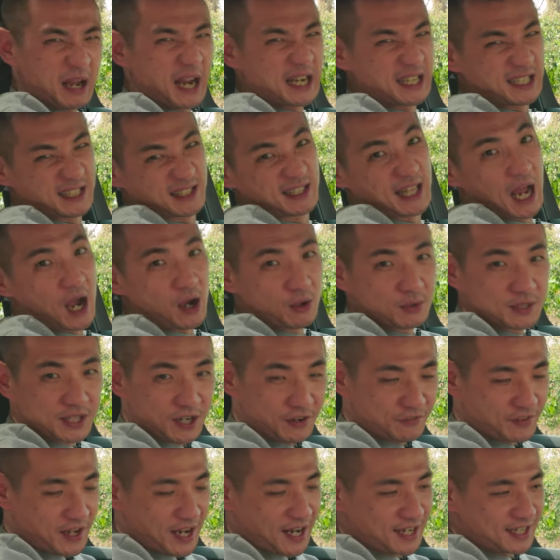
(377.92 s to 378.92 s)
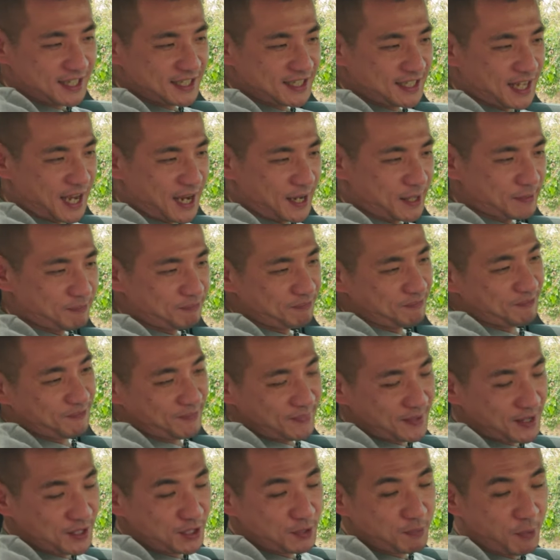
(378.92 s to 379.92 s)
kind of downside of that is that
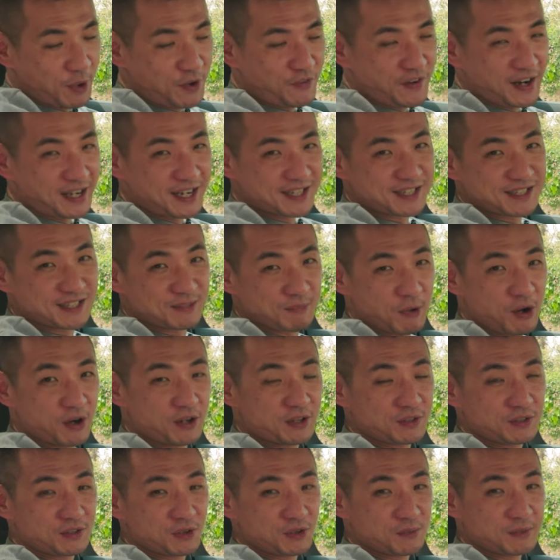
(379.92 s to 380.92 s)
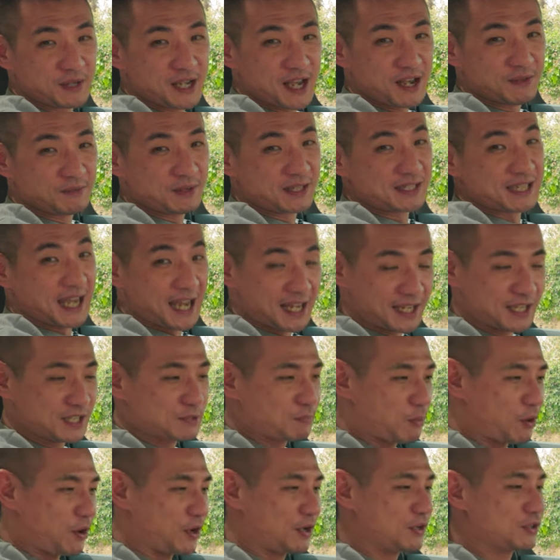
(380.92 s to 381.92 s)
Spotify doesn't support Dolby Atmos at
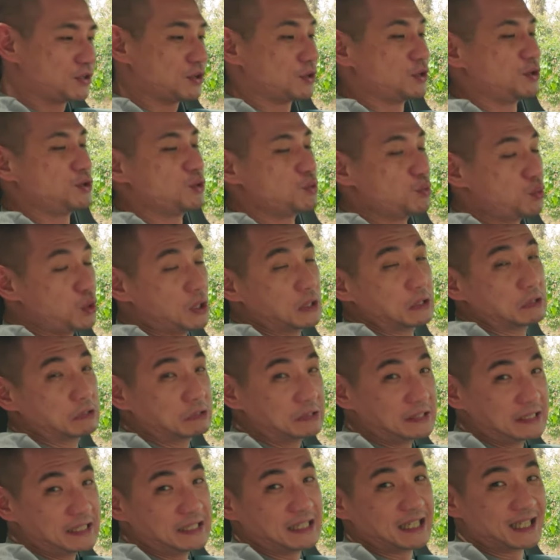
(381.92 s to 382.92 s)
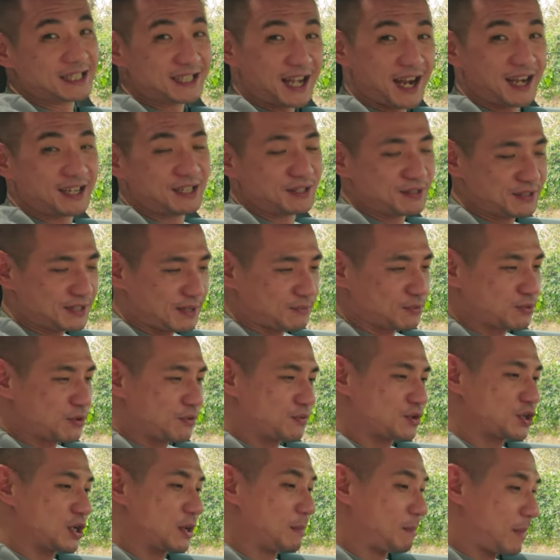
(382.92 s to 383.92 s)
this point, so you will need a Tidal
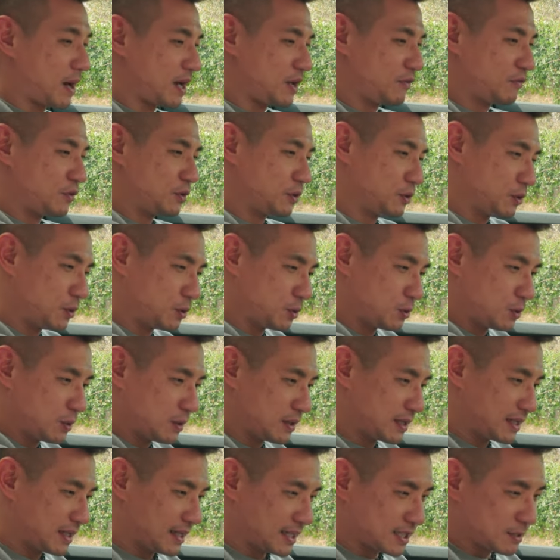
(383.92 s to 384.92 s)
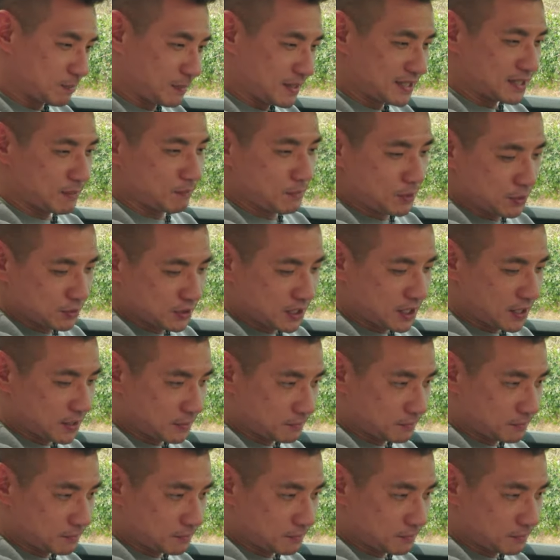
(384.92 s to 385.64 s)
subscription. But if you do, let's play some music.